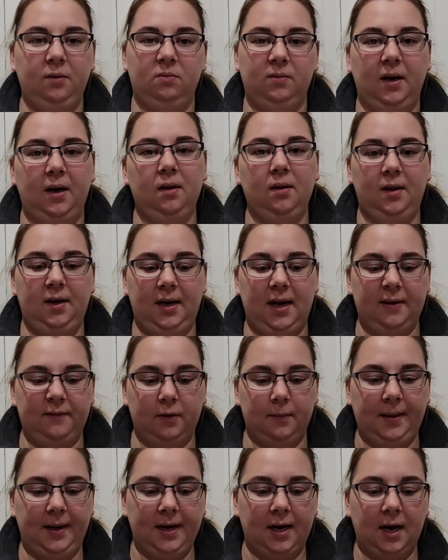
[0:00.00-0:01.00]
rarely ever
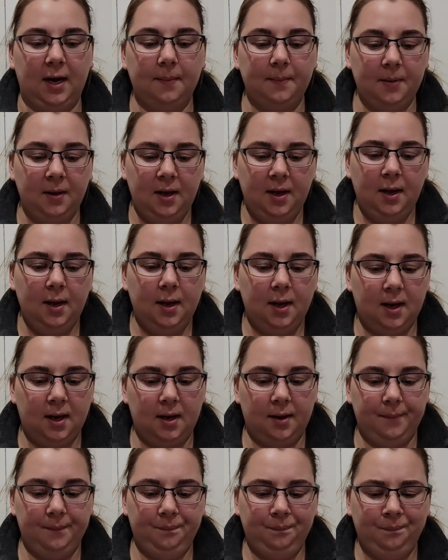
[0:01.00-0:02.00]
pick up.
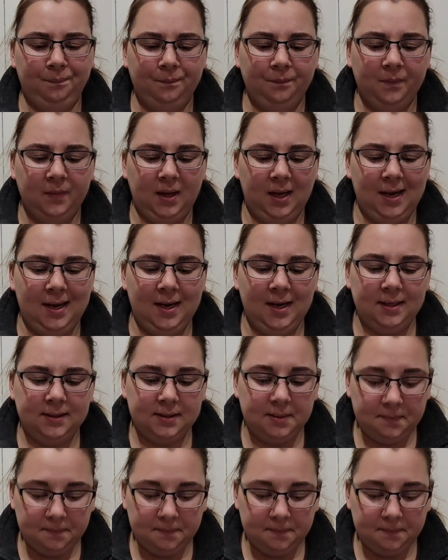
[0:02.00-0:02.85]
Um, it is a